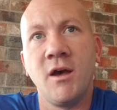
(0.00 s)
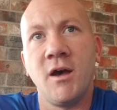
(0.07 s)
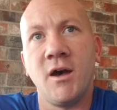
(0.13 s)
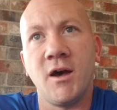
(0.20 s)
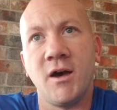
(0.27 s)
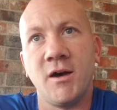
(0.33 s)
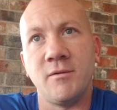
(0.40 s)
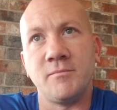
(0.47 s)

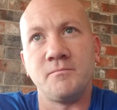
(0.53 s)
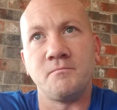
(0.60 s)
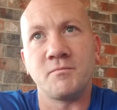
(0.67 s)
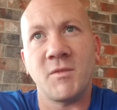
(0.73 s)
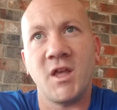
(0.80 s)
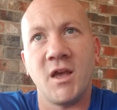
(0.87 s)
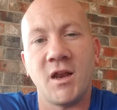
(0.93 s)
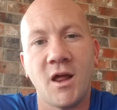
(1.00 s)

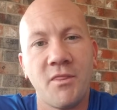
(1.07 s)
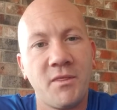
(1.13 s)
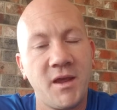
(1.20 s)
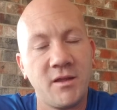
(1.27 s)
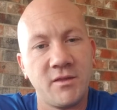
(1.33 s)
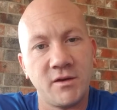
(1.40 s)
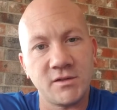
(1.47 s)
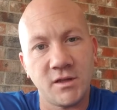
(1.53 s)
And I
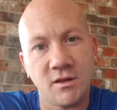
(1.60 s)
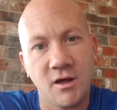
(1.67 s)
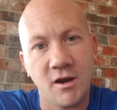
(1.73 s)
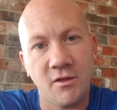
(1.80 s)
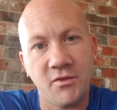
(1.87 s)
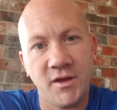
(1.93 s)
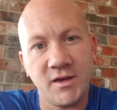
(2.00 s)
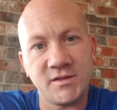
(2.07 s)
think there's a lot
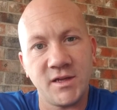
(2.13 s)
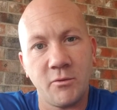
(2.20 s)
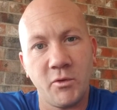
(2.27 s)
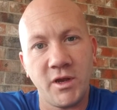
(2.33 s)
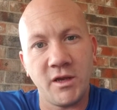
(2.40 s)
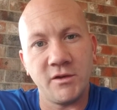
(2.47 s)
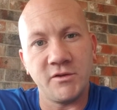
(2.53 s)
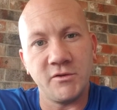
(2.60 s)
of things that we
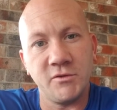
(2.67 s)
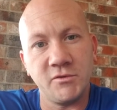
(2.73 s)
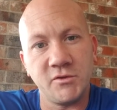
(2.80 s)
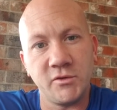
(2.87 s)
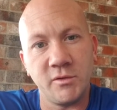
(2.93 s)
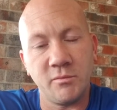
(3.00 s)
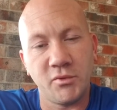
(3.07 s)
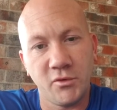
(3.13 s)
can do
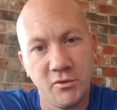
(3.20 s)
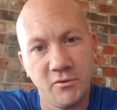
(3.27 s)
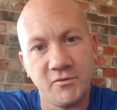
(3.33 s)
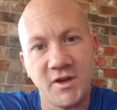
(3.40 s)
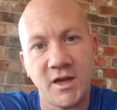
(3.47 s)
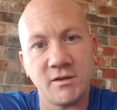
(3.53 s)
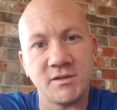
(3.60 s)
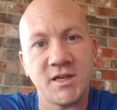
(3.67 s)
to improve
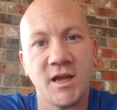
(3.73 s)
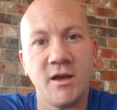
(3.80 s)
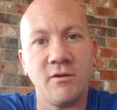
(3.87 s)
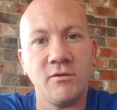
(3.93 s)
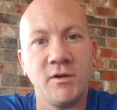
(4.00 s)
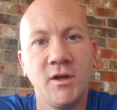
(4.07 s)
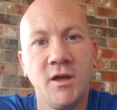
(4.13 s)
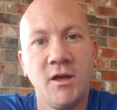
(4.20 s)

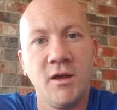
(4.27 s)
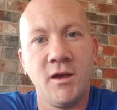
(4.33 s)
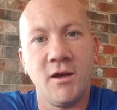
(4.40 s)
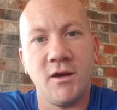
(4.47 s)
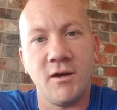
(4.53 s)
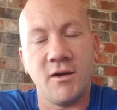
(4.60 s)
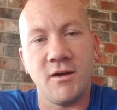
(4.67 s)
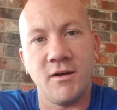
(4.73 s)
downtown.
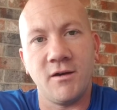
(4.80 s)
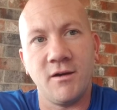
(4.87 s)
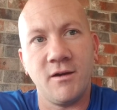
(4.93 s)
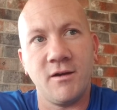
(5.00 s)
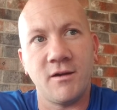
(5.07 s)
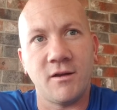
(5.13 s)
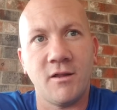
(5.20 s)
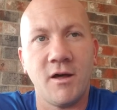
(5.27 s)

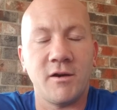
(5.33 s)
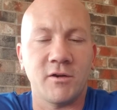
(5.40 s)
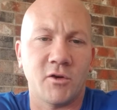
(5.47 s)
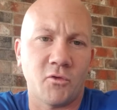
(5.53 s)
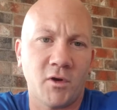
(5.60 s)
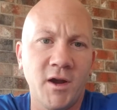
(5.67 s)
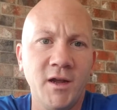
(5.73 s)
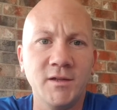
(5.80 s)
And a lot of
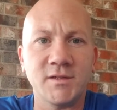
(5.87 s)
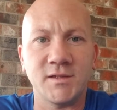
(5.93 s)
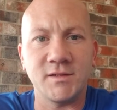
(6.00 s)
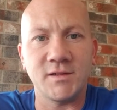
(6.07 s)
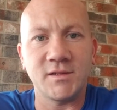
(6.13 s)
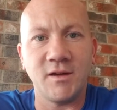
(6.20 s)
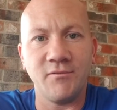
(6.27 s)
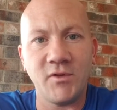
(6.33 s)
grants and
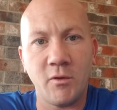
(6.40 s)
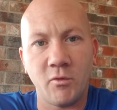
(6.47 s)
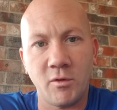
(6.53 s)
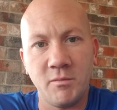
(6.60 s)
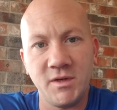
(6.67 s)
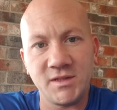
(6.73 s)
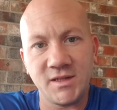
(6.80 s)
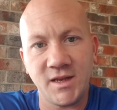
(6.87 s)
stuff that we're
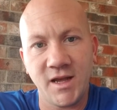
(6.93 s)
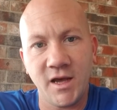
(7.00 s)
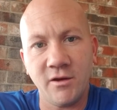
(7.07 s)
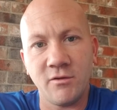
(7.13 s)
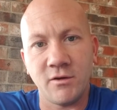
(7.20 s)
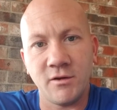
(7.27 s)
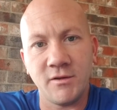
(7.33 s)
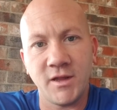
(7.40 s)
missing out
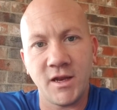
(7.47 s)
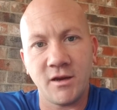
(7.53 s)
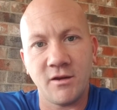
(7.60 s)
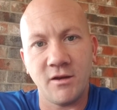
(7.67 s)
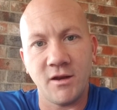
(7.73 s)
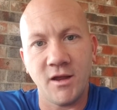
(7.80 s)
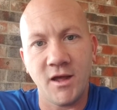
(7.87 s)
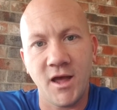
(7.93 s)
on that
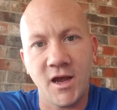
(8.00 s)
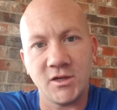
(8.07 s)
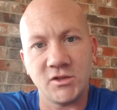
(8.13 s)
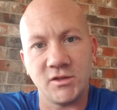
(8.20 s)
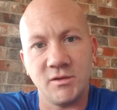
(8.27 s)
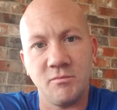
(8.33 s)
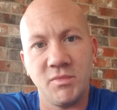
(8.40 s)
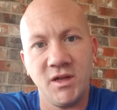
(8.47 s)
could
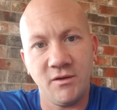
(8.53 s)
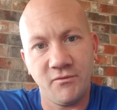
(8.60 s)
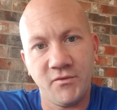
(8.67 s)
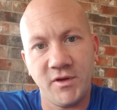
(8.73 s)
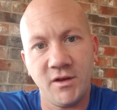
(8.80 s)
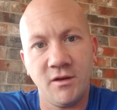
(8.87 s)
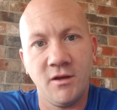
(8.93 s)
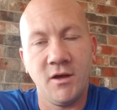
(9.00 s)
actually
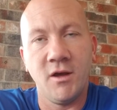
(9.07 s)
benefit